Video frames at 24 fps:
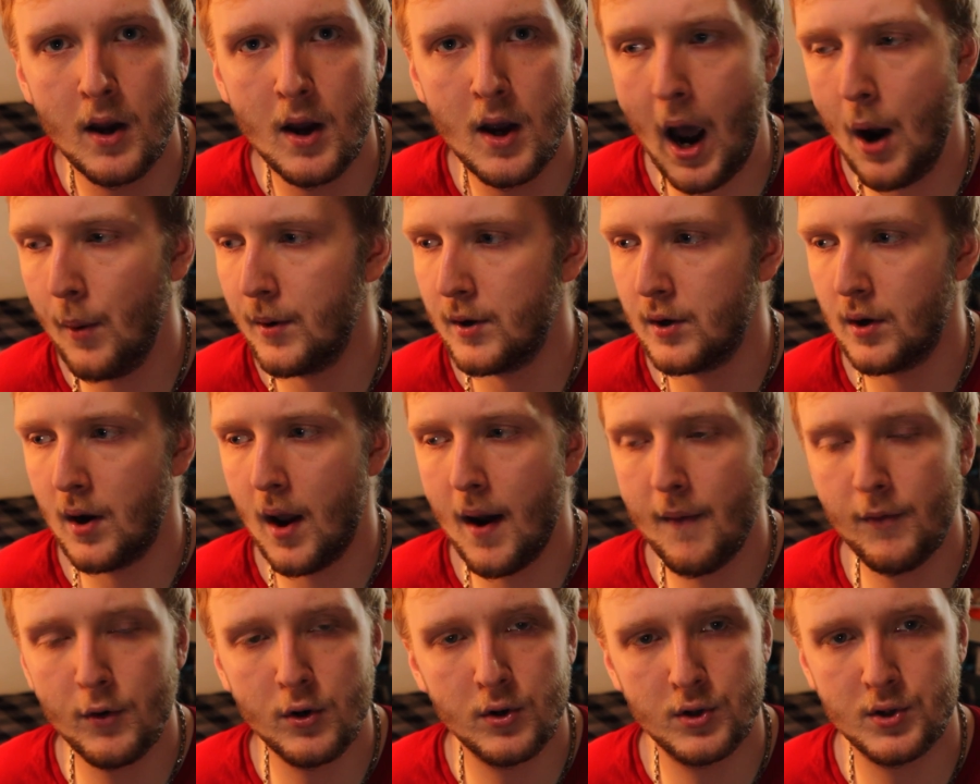I would
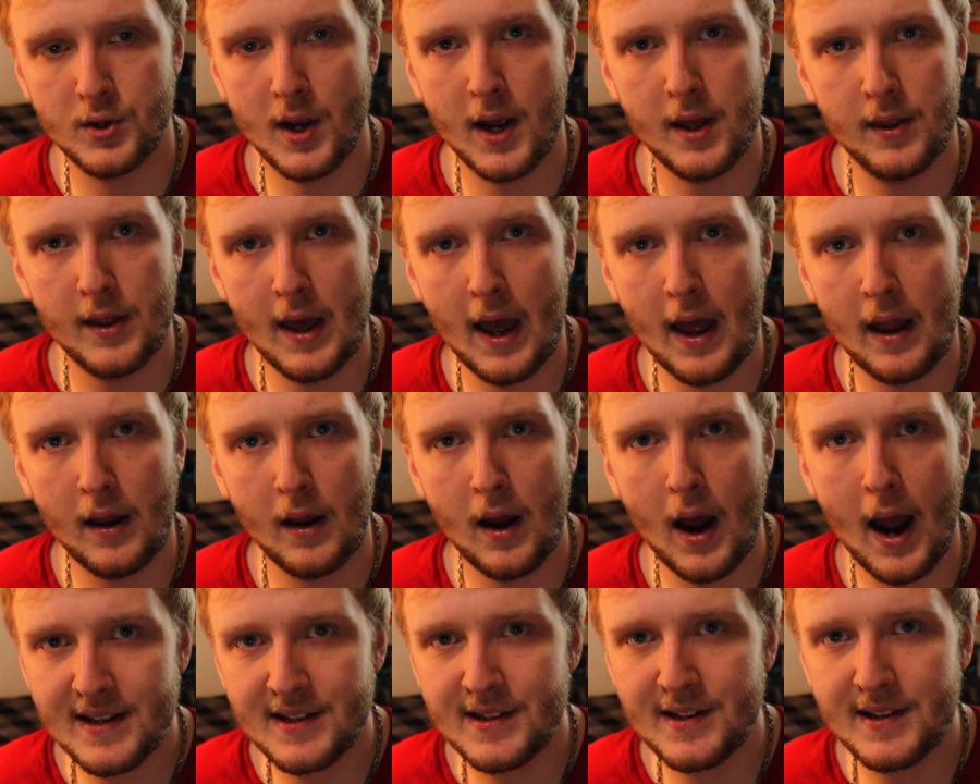never say that."
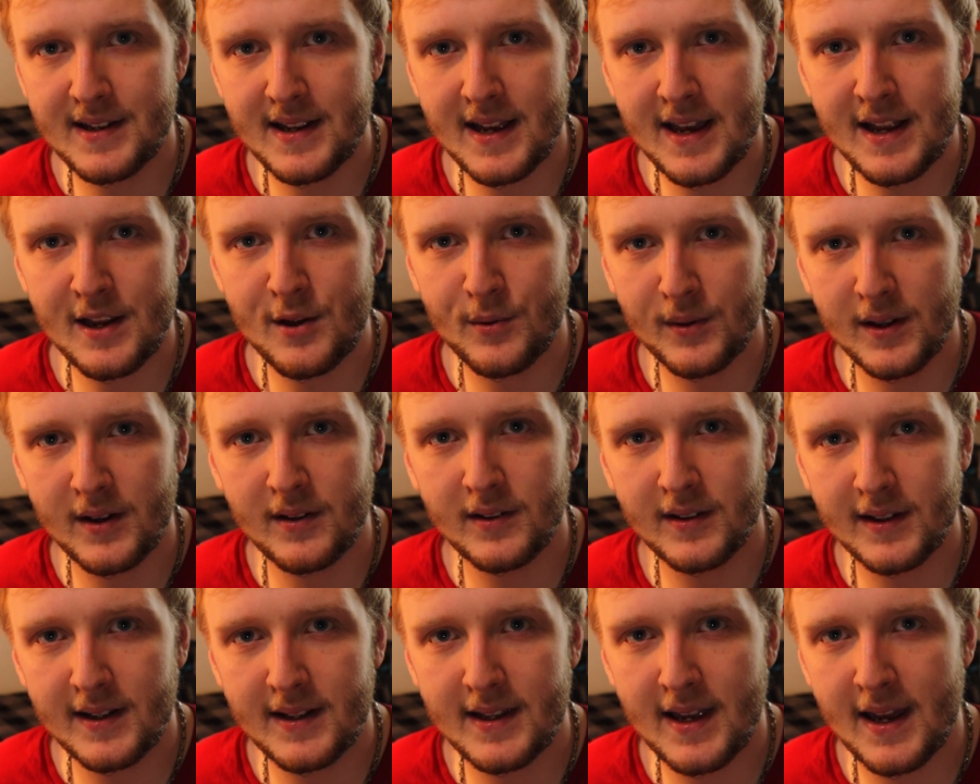"Yes, you did. You
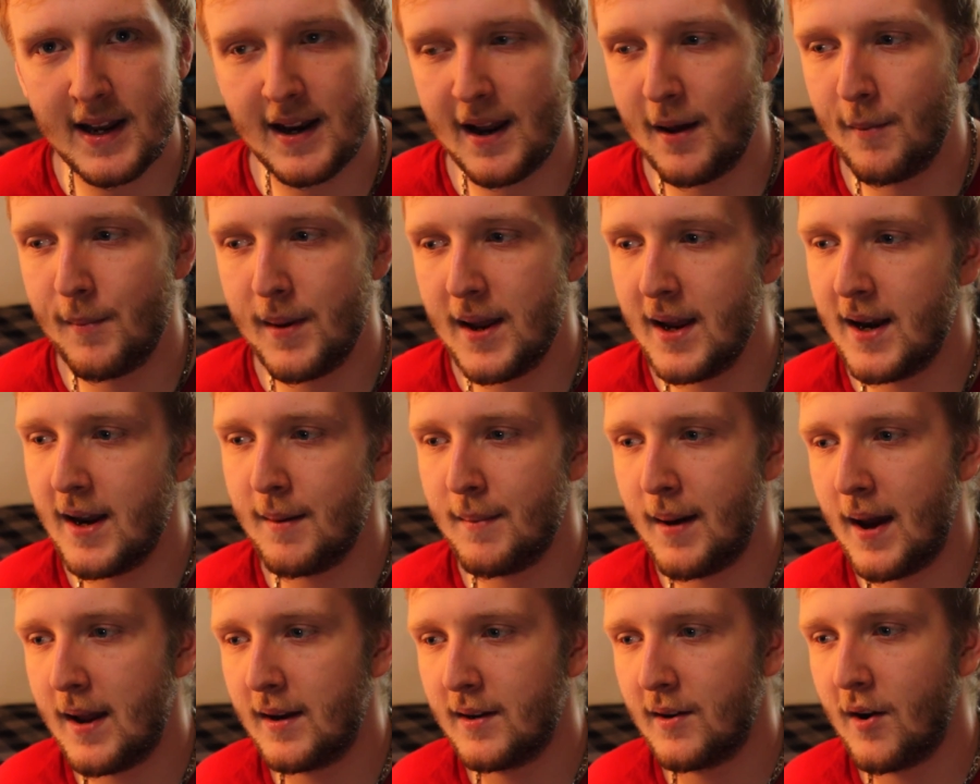literally did. And me and
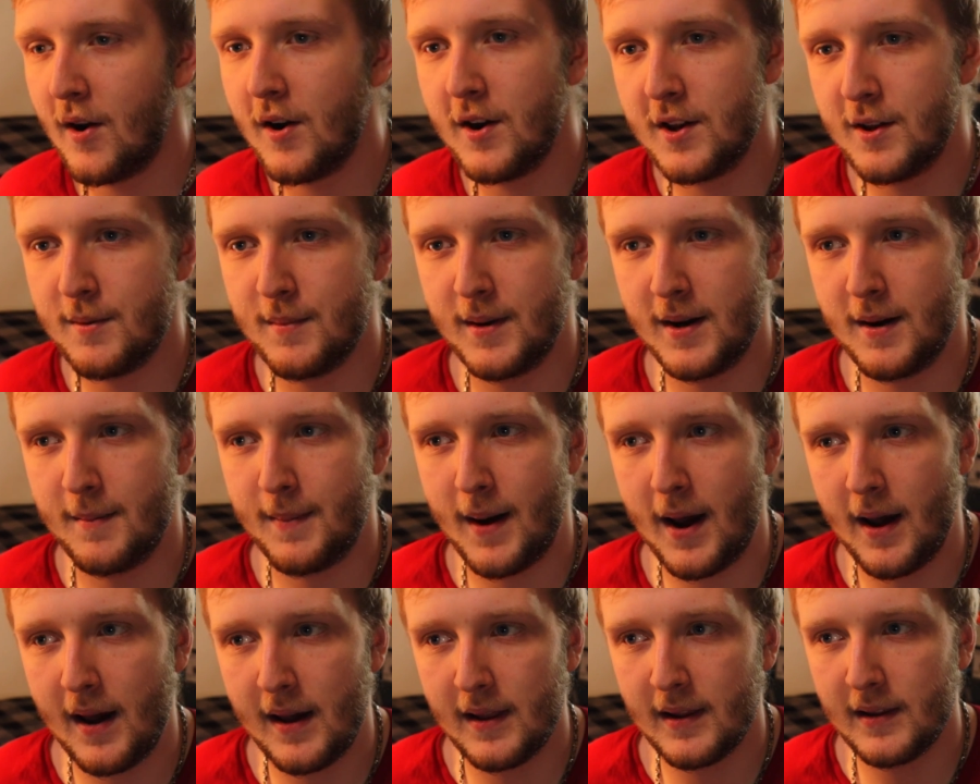him had an argument about it.